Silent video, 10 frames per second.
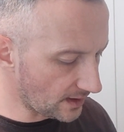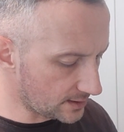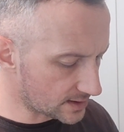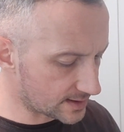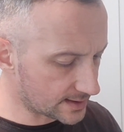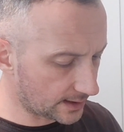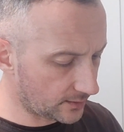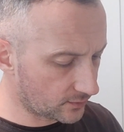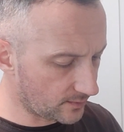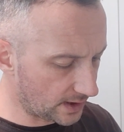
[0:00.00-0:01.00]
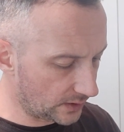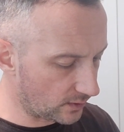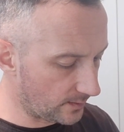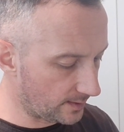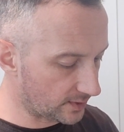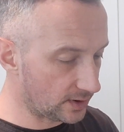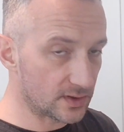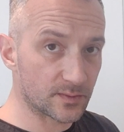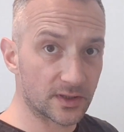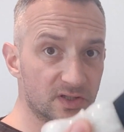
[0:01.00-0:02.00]
just to take you through my equipment. I'm going to
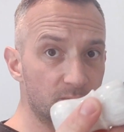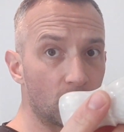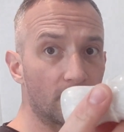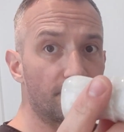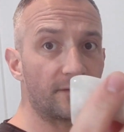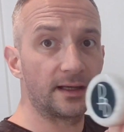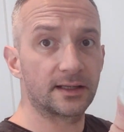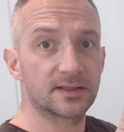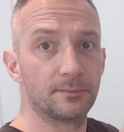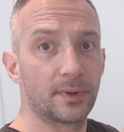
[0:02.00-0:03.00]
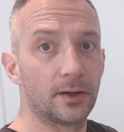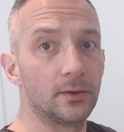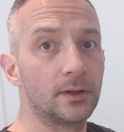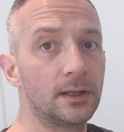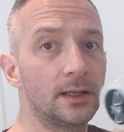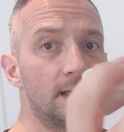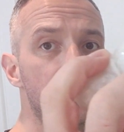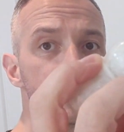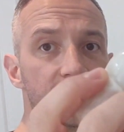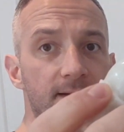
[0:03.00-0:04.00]
use my smaller Phoenix and Bow
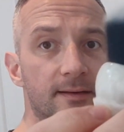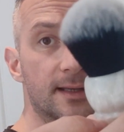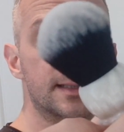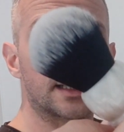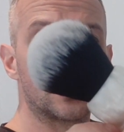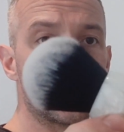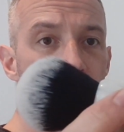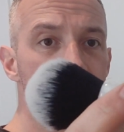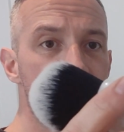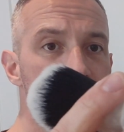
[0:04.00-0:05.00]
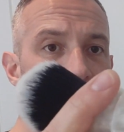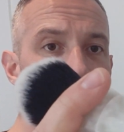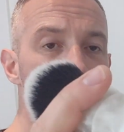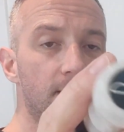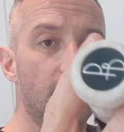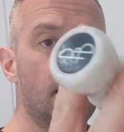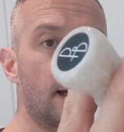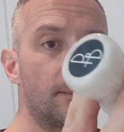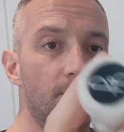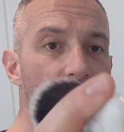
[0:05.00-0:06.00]
synthetic knot,
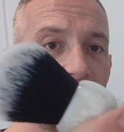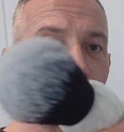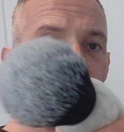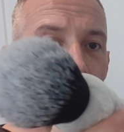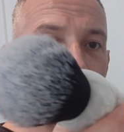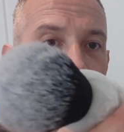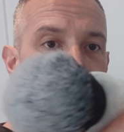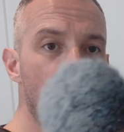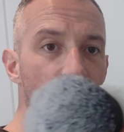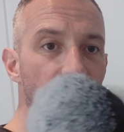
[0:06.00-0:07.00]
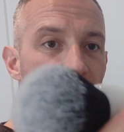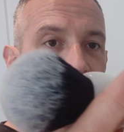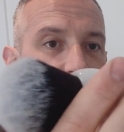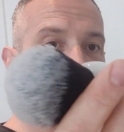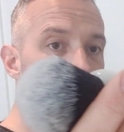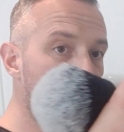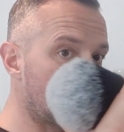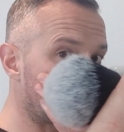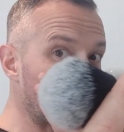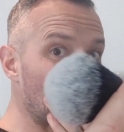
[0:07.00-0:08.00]
made by Mervyn Cadman over in